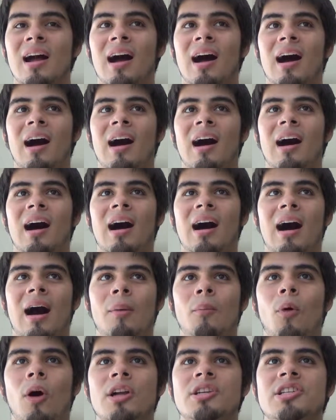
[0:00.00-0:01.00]
uh,
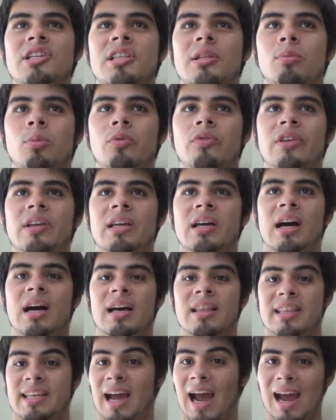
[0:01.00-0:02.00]
I'm watching the movie
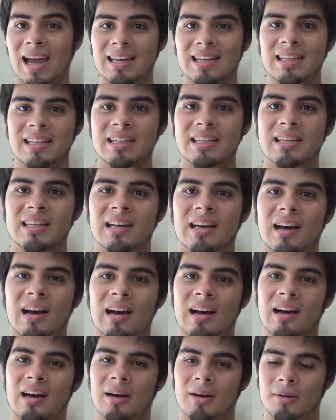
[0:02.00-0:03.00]
uh, The Island.
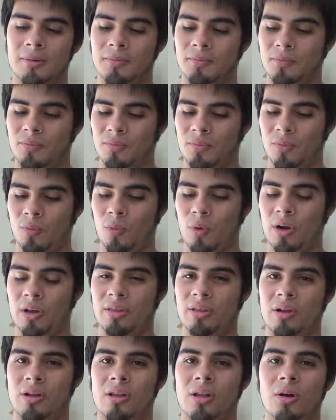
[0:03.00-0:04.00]
Uh, where
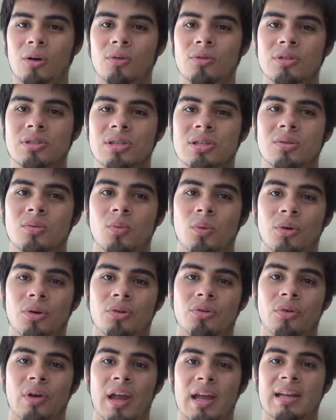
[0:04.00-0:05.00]
the clones were
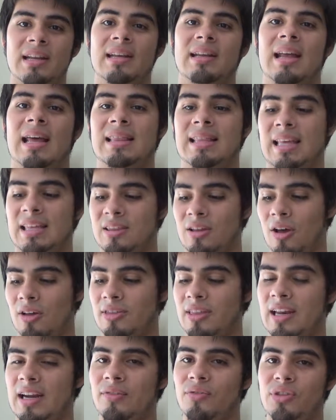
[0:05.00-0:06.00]
created and they
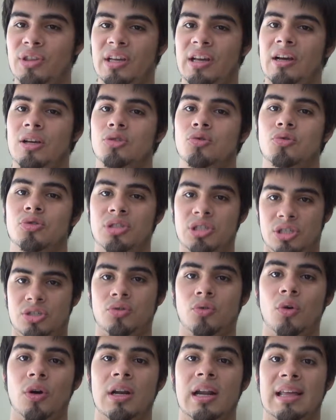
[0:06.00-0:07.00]
thought that everything else was
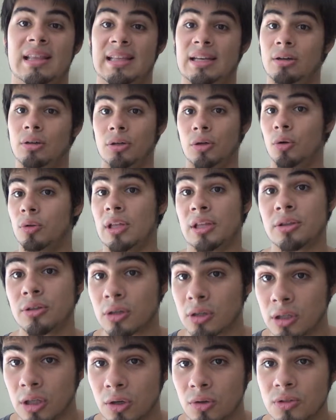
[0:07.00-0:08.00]
destroyed and they don't know that
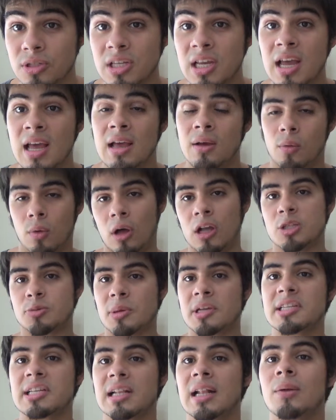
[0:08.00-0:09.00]
they're clones. Well, it's
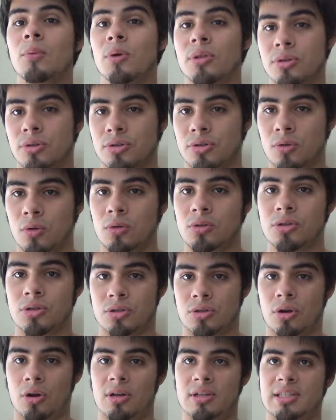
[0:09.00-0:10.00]
basically what their
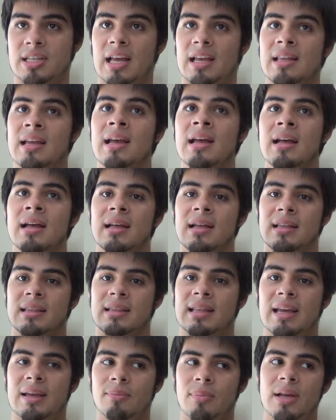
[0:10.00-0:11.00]
soldiers are. Is that
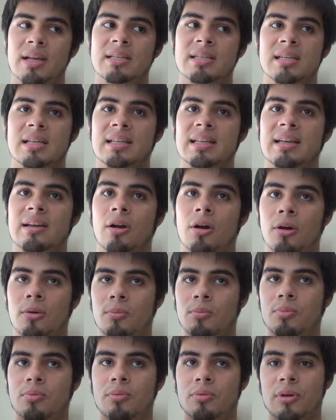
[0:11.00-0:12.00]
they basically
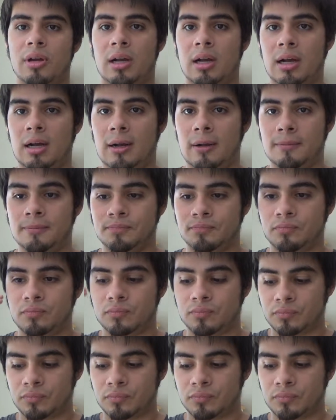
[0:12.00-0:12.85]
are um,